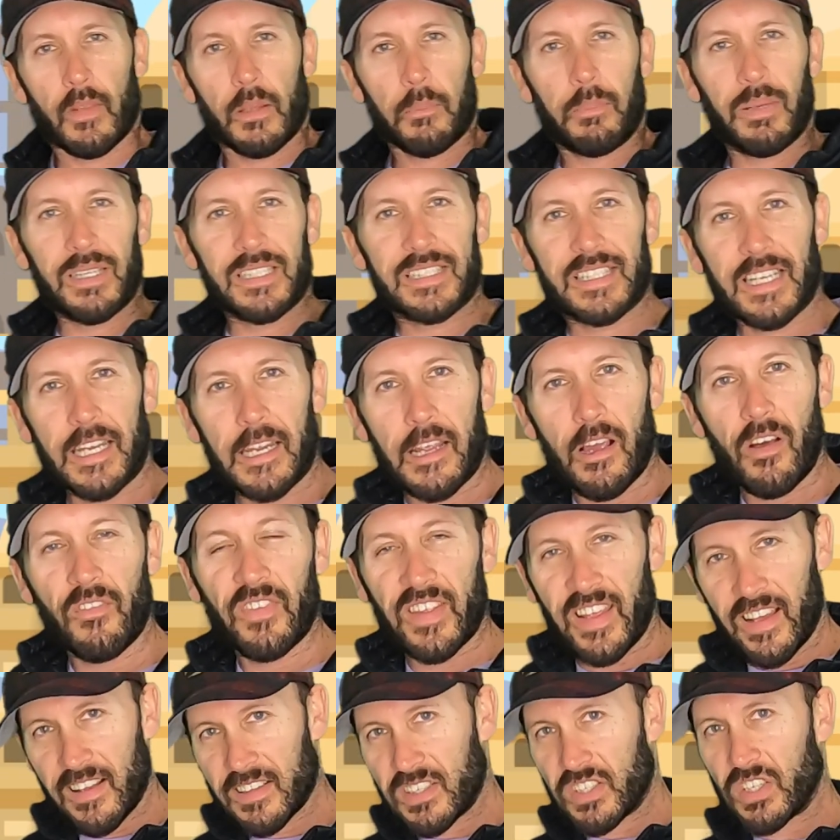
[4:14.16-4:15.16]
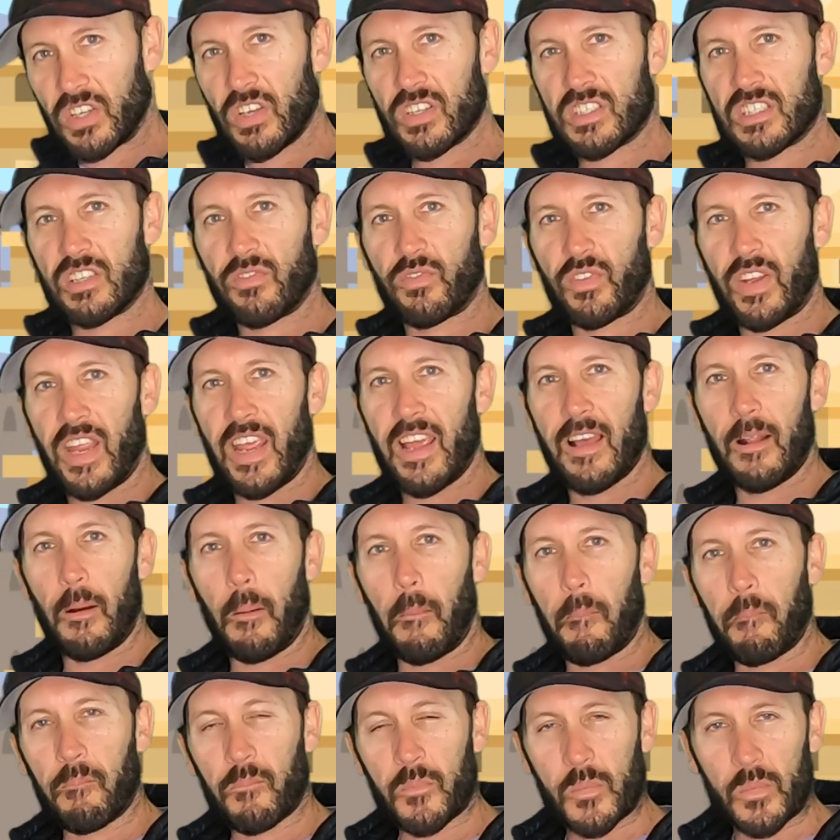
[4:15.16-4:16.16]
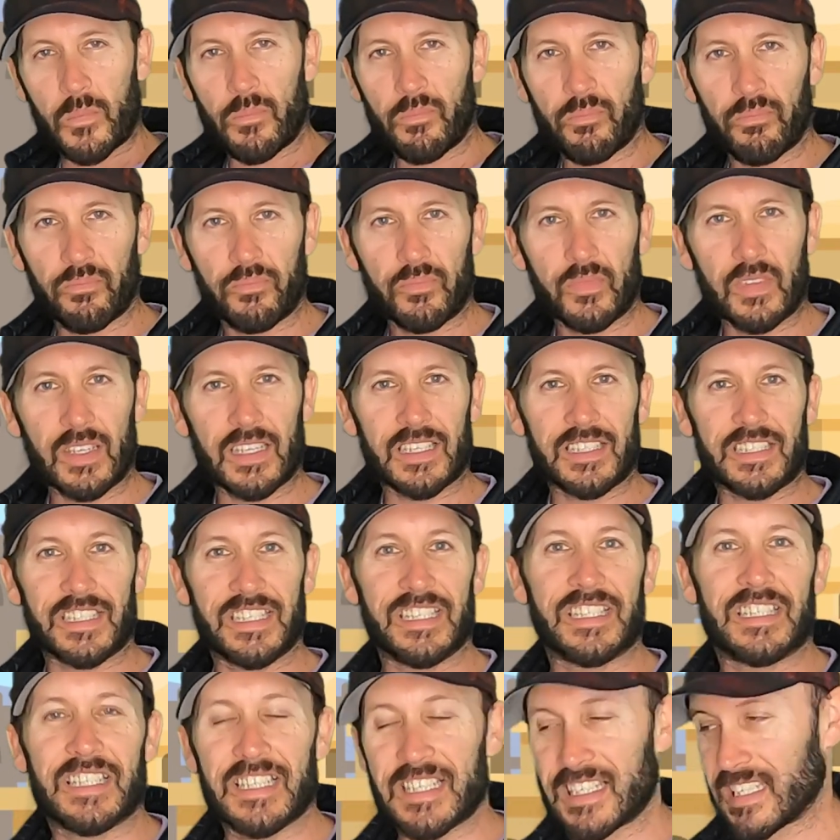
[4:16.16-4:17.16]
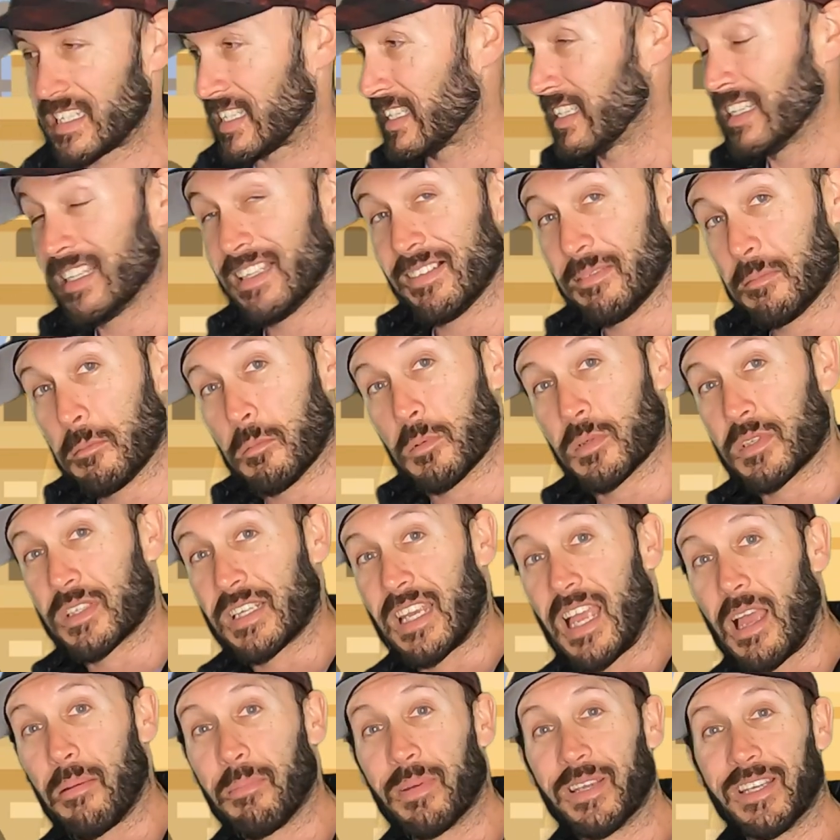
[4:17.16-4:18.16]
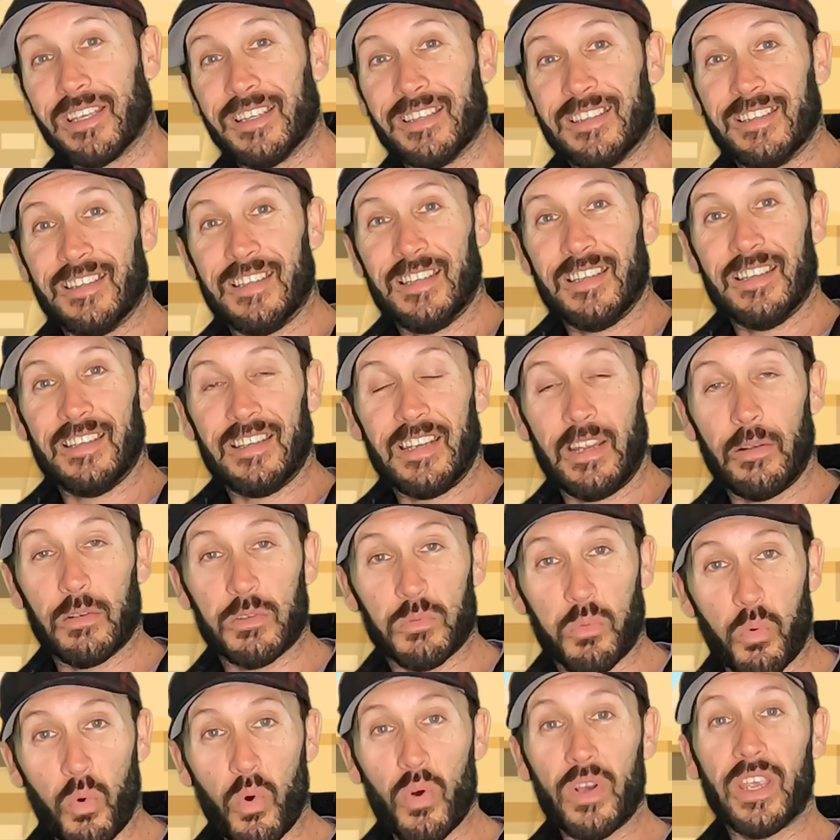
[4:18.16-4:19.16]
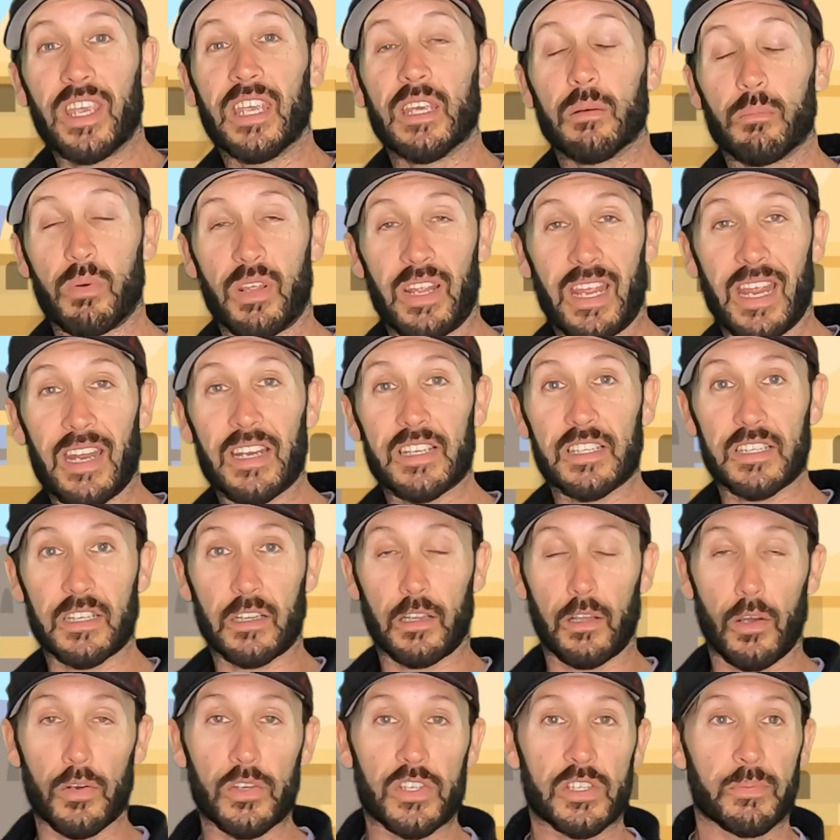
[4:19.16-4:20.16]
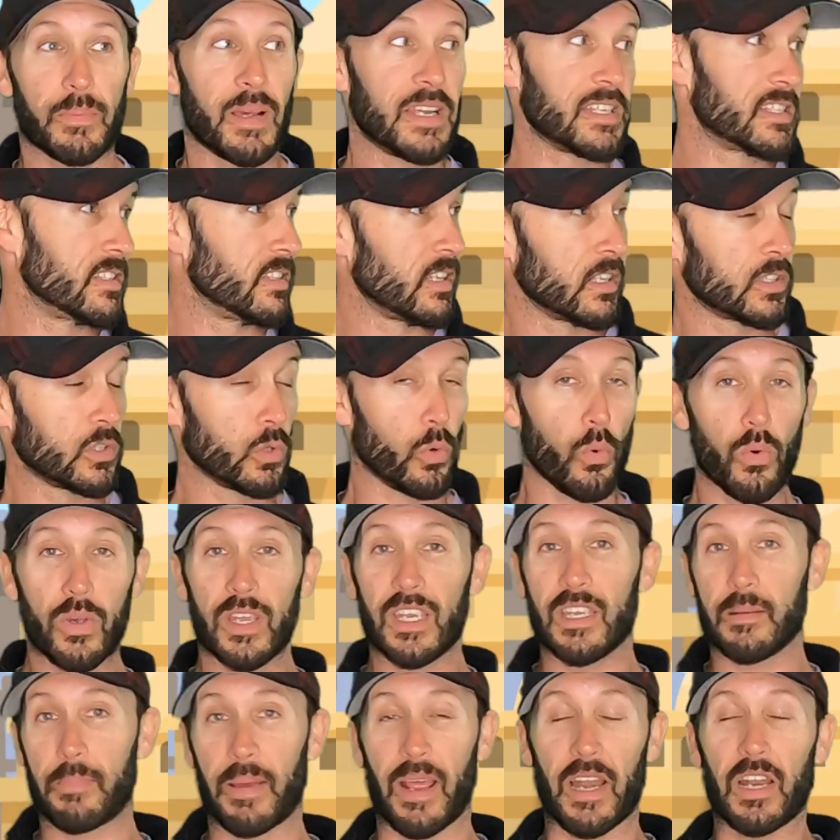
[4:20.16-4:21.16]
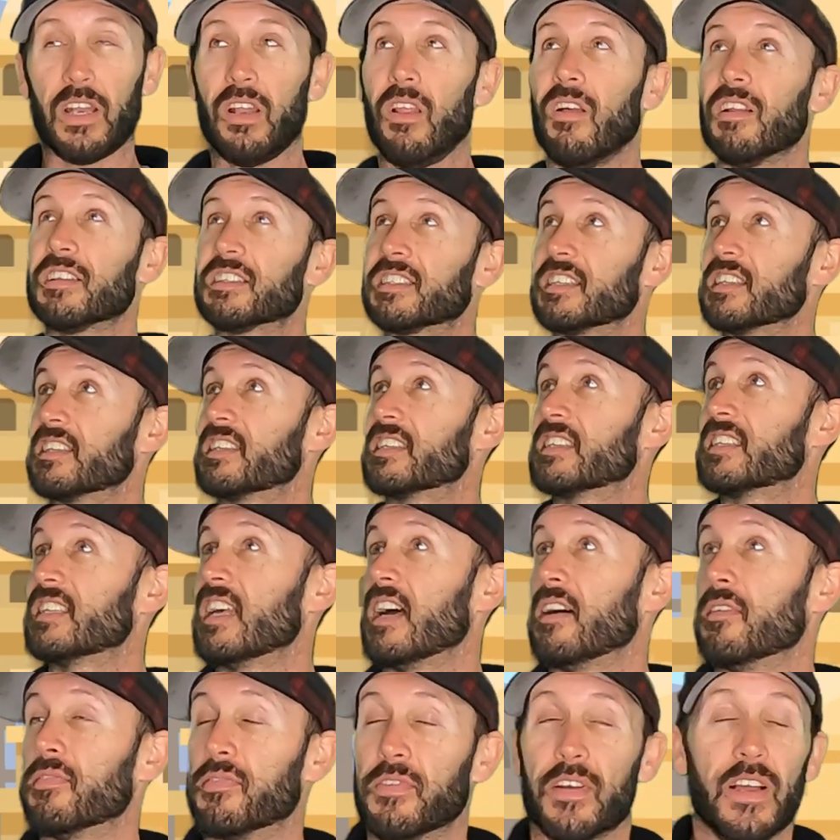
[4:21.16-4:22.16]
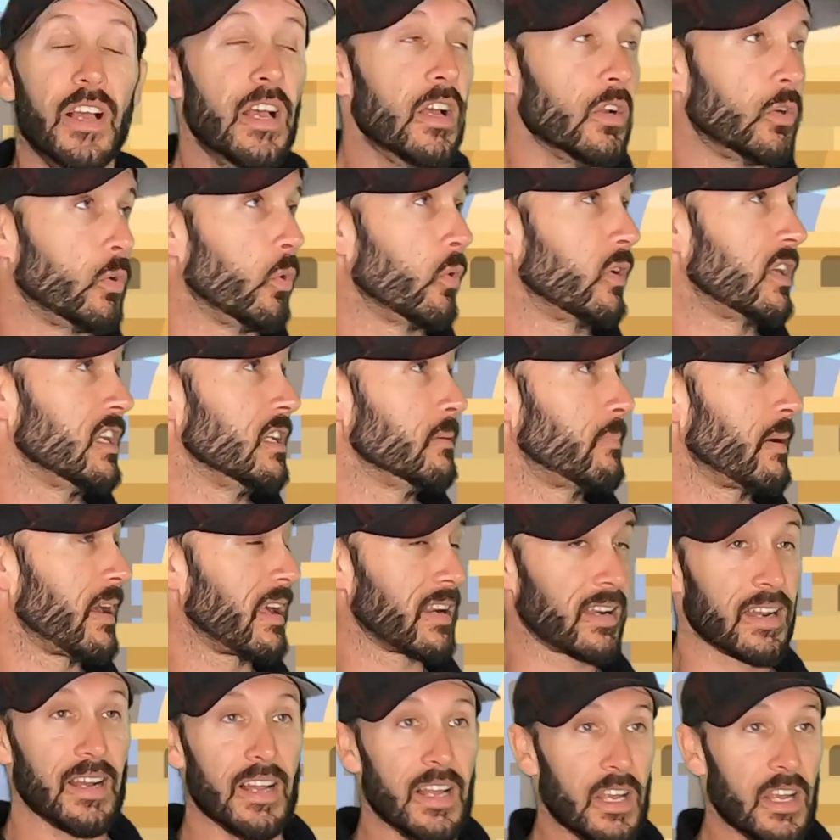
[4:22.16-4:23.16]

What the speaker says: But you see, on the outskirts of town, Jesus was coming in. He was walking in and he had his close mates and they're talking about lots of stuff. Talking about